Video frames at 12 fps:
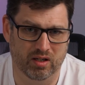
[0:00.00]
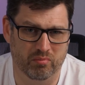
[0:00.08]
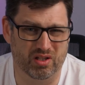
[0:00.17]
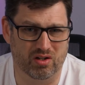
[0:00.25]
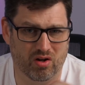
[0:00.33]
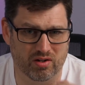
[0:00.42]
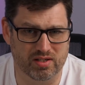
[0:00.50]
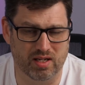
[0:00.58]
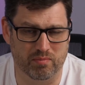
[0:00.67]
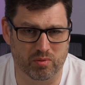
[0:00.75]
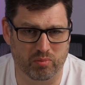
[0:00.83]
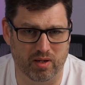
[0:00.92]
But the
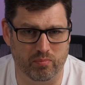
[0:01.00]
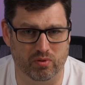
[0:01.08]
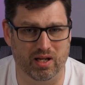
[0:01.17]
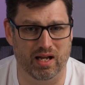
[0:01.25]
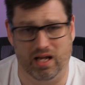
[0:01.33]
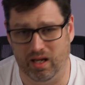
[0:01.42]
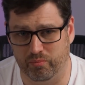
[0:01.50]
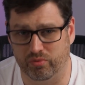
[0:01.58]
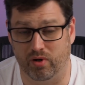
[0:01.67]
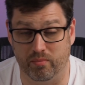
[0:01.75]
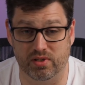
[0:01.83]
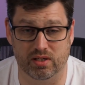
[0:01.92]
Concepts people are
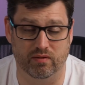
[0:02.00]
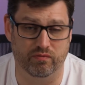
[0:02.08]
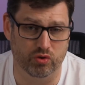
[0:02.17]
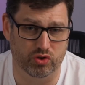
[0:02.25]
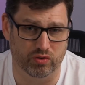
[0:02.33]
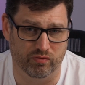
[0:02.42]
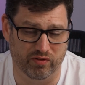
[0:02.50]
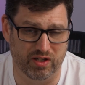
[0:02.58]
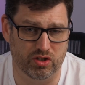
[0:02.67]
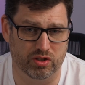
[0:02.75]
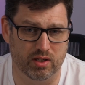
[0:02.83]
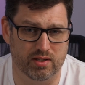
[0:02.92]
promising future
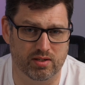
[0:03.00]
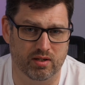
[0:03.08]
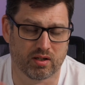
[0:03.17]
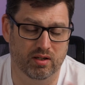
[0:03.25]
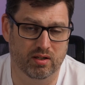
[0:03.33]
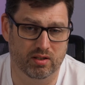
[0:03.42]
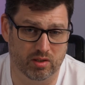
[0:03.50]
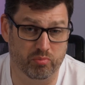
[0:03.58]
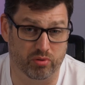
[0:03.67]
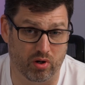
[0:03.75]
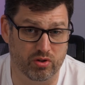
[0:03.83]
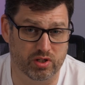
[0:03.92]
features to
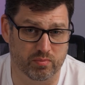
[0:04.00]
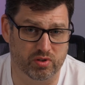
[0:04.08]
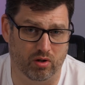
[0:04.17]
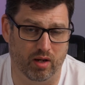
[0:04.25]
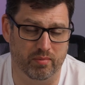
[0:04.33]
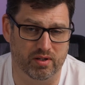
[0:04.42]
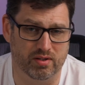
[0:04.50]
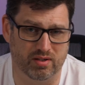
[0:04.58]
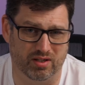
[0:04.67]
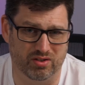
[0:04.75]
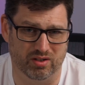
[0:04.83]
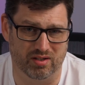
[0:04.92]
pro subscribers
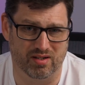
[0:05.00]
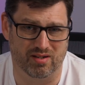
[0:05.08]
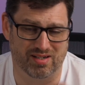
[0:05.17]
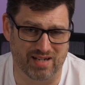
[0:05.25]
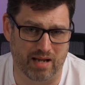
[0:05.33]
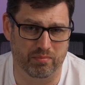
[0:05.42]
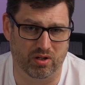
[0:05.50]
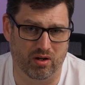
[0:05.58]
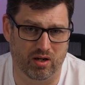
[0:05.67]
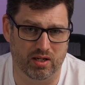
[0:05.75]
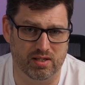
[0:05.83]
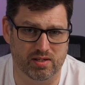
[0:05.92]
such as snap
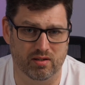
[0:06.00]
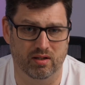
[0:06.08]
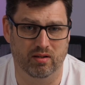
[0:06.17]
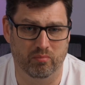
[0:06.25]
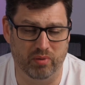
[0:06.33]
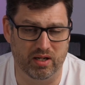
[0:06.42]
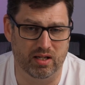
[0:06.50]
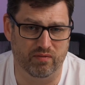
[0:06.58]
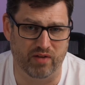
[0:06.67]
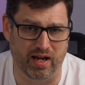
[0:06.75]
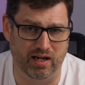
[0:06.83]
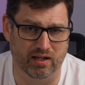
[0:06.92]
guides, PDF
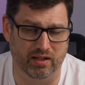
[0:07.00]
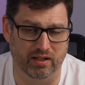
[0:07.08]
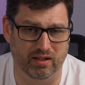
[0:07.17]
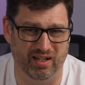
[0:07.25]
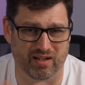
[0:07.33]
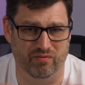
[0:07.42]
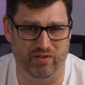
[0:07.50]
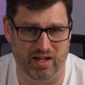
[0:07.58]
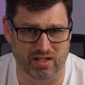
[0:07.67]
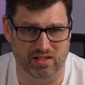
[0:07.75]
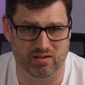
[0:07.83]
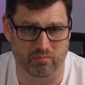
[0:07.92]
handling, and
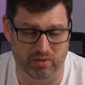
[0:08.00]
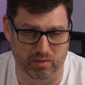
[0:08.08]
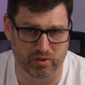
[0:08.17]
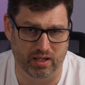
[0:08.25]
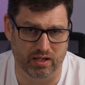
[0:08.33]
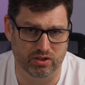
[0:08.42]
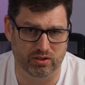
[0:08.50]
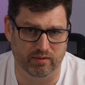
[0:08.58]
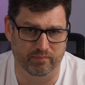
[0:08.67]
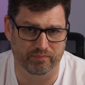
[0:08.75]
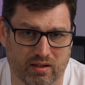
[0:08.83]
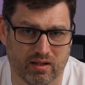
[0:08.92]
advanced manipulation.
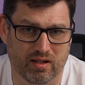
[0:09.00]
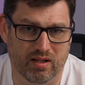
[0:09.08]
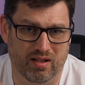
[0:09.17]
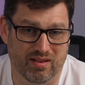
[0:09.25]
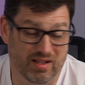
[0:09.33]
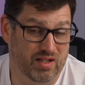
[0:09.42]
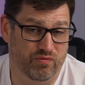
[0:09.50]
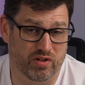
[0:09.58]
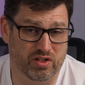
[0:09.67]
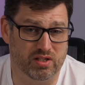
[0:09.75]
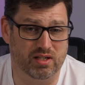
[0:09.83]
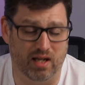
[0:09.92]
These
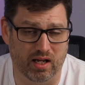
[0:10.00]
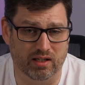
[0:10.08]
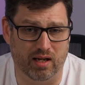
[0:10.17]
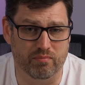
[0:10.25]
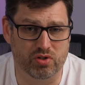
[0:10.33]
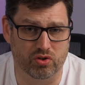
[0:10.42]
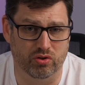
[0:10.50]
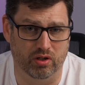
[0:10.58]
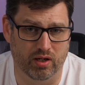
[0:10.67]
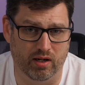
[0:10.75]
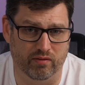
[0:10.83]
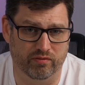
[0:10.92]
features can't come soon
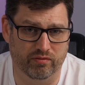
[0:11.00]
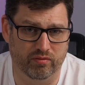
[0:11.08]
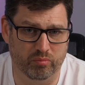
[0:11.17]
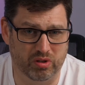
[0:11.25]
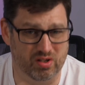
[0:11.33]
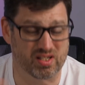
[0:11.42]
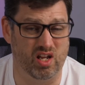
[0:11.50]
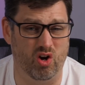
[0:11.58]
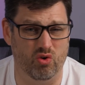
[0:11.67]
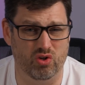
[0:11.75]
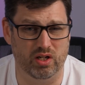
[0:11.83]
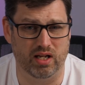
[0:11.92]
enough, because the
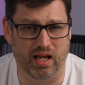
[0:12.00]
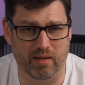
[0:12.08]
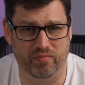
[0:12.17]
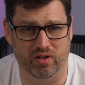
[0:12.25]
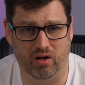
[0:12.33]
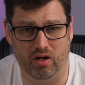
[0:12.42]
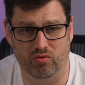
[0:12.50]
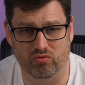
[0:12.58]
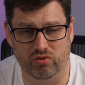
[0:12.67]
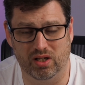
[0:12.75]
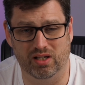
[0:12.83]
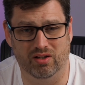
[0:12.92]
only app that I'd
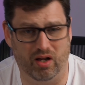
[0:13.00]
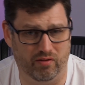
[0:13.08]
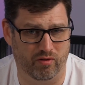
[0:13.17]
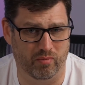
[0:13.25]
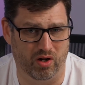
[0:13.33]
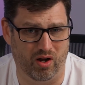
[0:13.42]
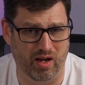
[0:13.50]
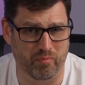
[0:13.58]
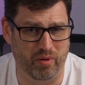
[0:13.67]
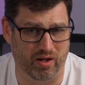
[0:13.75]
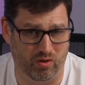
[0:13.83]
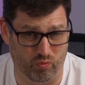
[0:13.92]
really like from an
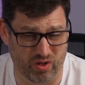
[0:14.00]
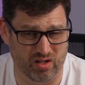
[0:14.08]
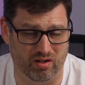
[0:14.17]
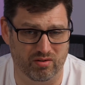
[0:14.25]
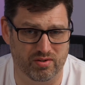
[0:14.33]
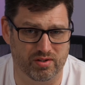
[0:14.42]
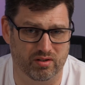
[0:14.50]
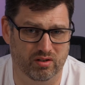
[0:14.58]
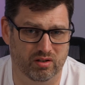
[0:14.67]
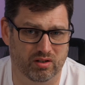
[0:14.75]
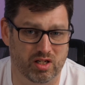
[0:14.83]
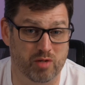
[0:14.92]
iPad on Windows
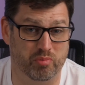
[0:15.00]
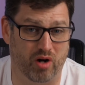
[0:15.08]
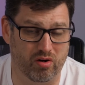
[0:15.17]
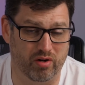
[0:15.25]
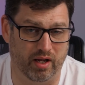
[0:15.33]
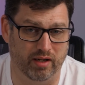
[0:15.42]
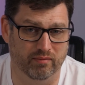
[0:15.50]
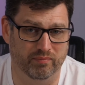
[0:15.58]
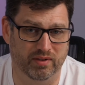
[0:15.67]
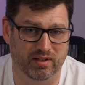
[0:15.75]
is Procreate.